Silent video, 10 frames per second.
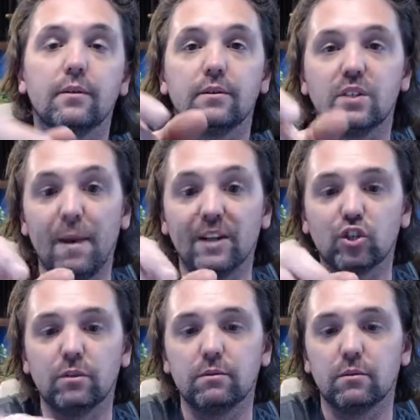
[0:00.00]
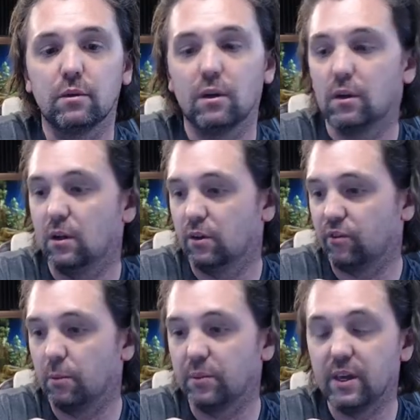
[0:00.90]
dimension
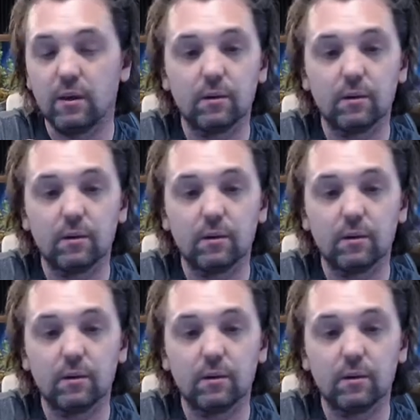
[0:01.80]
from the